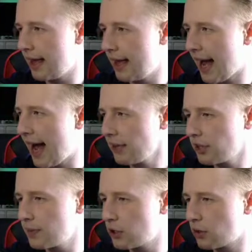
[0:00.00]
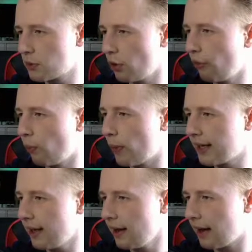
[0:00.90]
It has to be some sort of
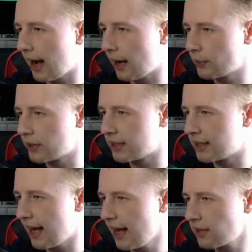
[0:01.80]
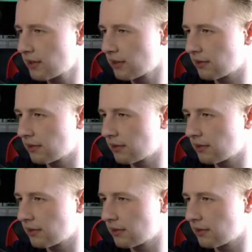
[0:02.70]
winger, I would guess.